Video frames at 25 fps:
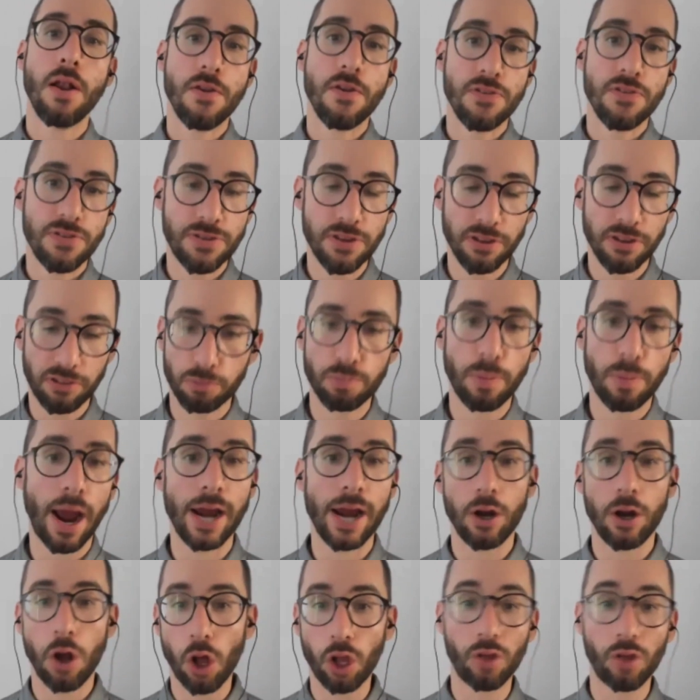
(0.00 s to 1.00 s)
despite
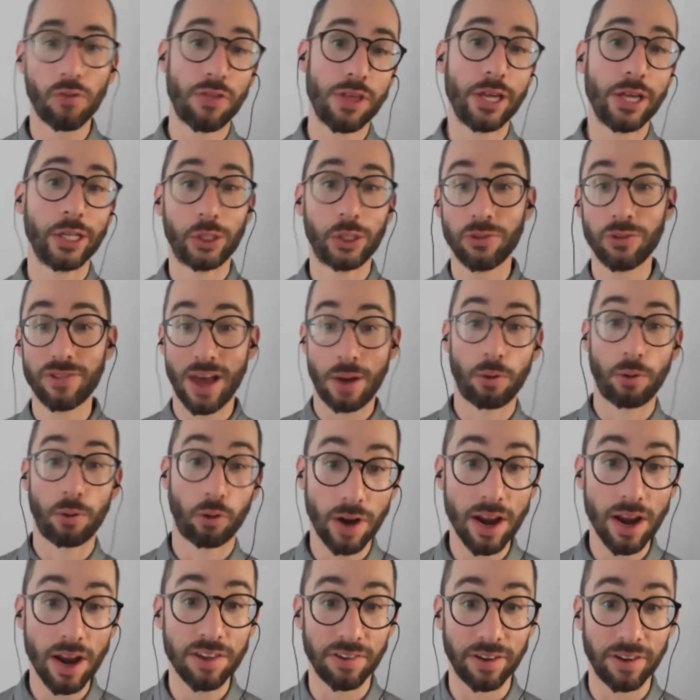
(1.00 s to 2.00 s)
all of the issues that we're
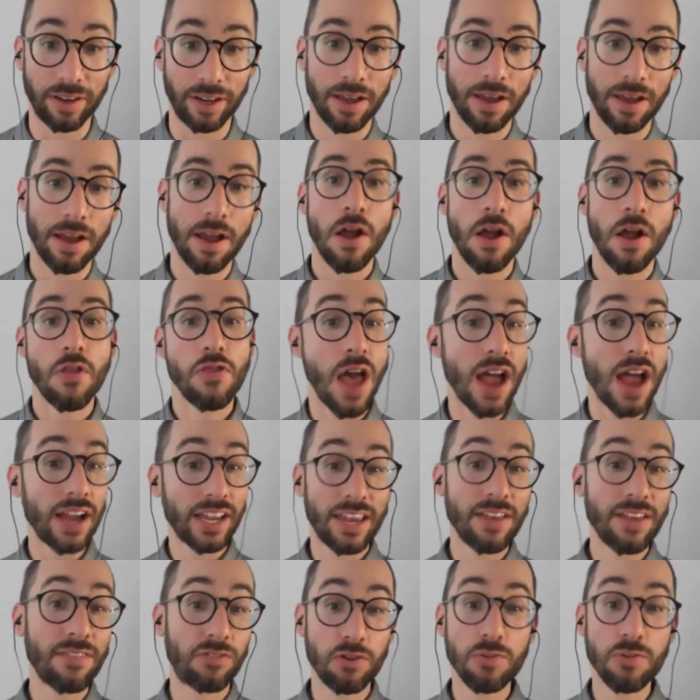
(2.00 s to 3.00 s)
raising, that
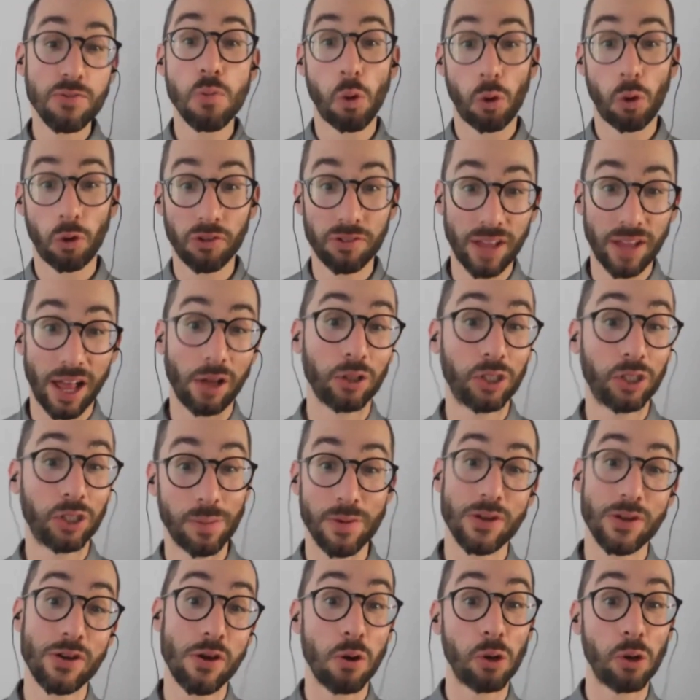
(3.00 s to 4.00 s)
gives you more scholarship
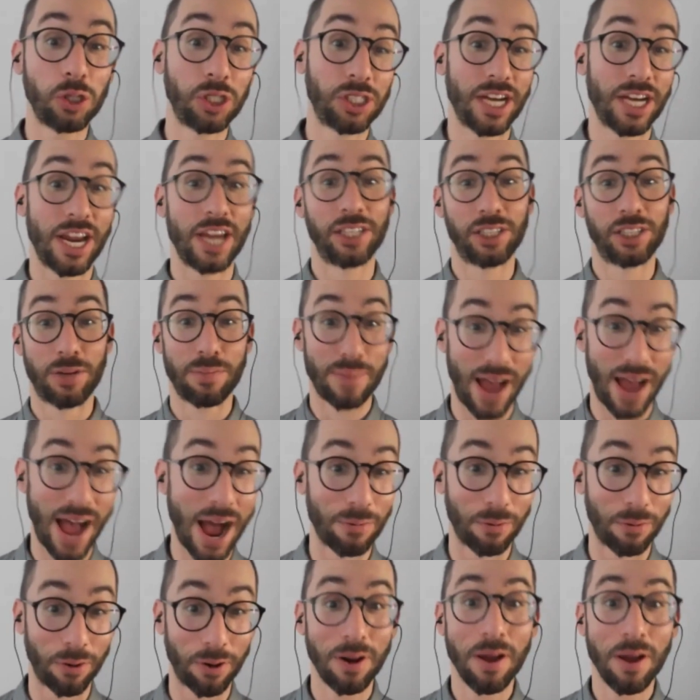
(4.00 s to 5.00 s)
negotiation
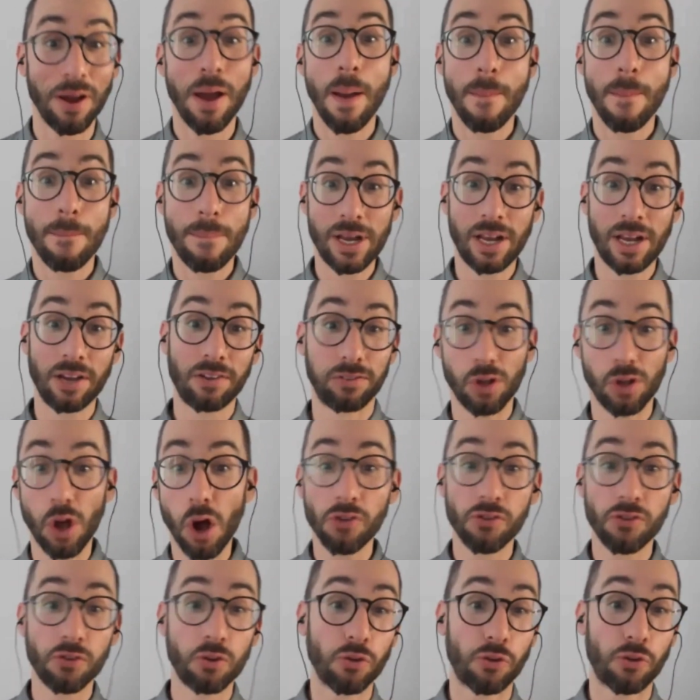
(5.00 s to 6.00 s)
power because law
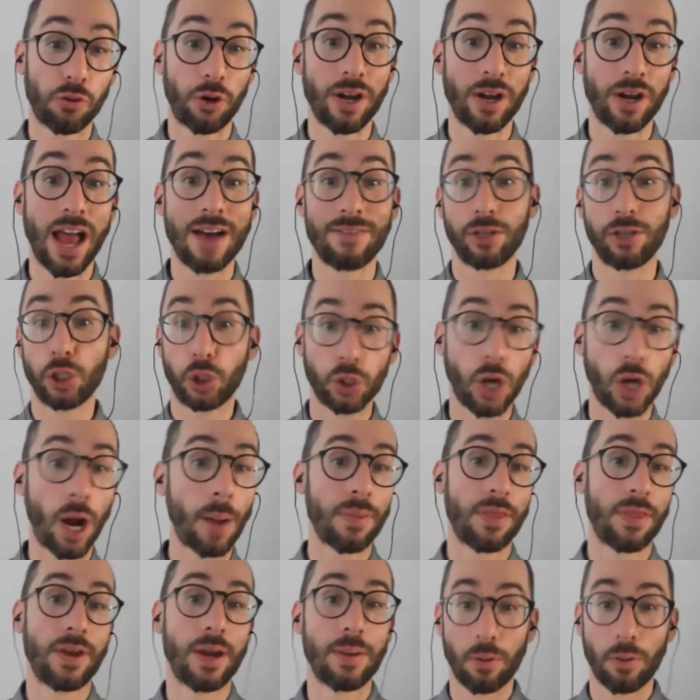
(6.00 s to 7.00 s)
schools are going to have a drop in the
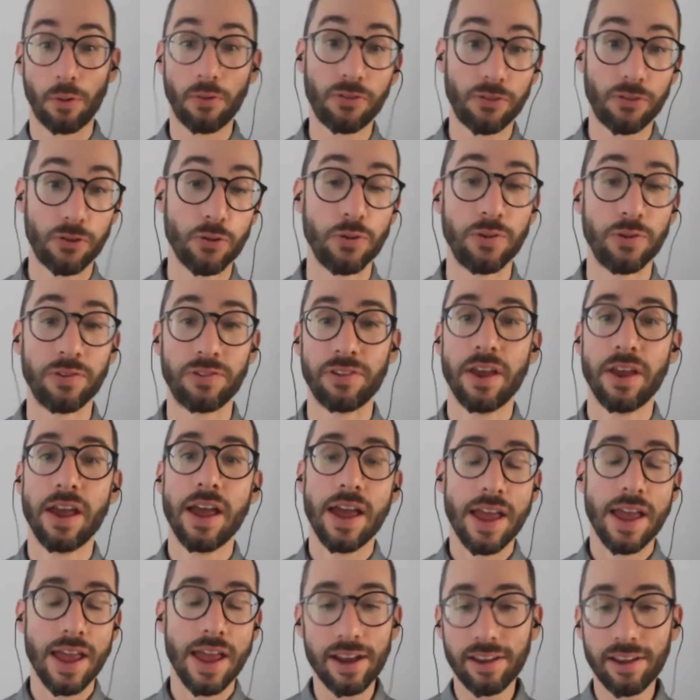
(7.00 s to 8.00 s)
number of students
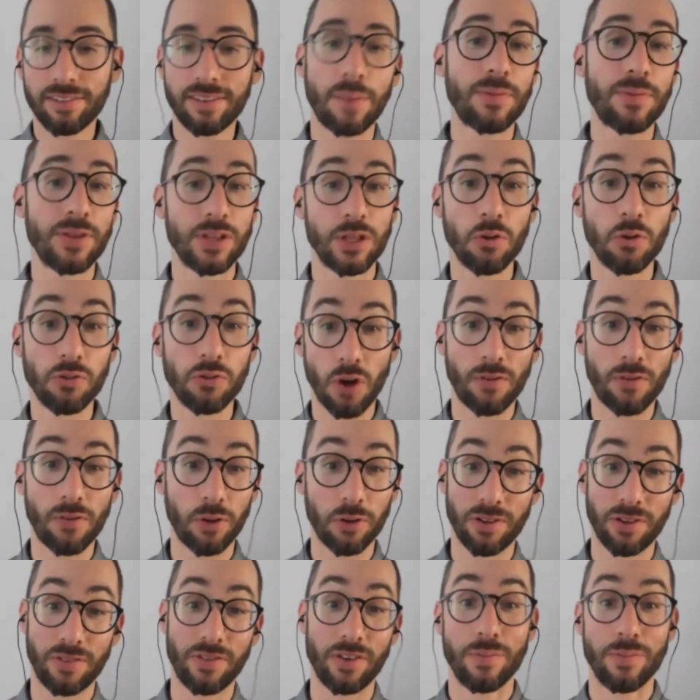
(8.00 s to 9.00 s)
accepting those offers of
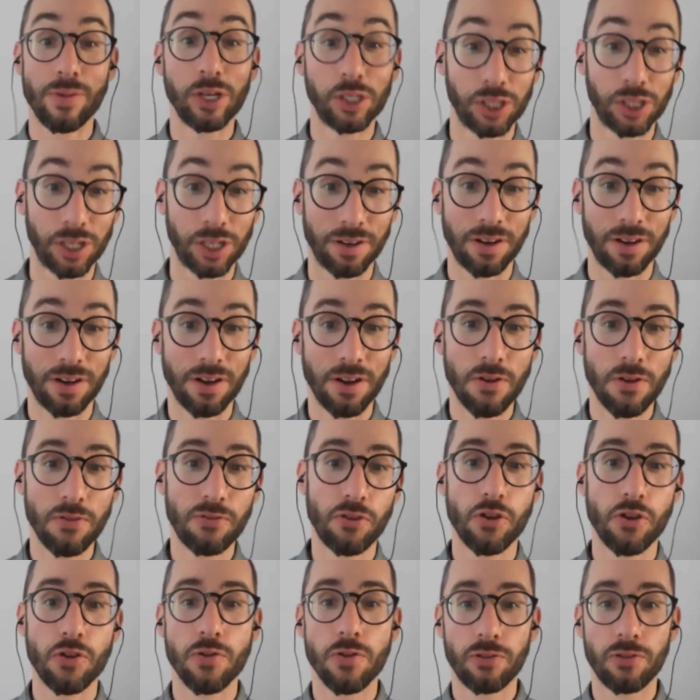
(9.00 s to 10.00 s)
admission. So
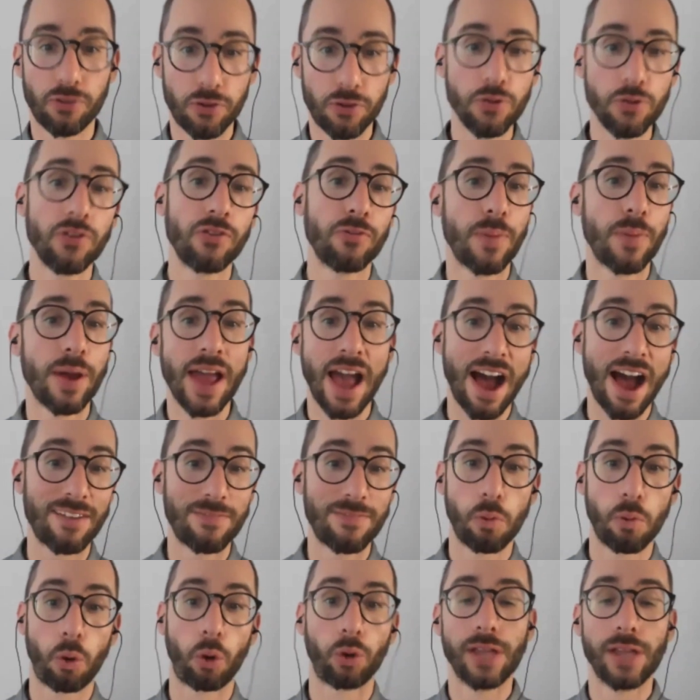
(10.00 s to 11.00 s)
students may have
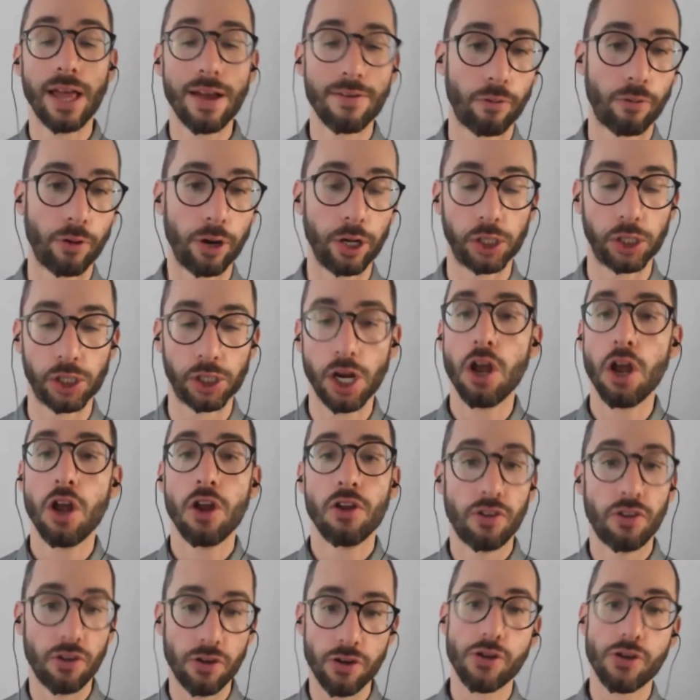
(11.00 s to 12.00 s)
more leverage to
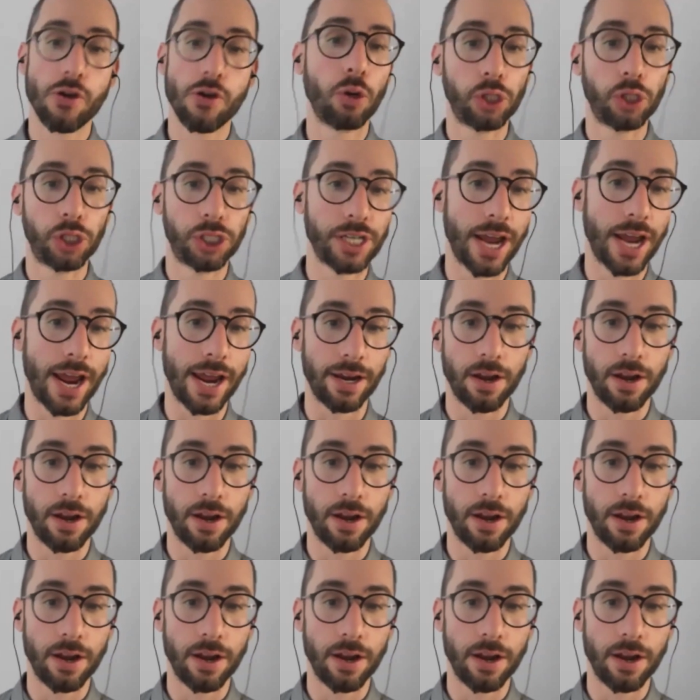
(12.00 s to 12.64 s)
negotiate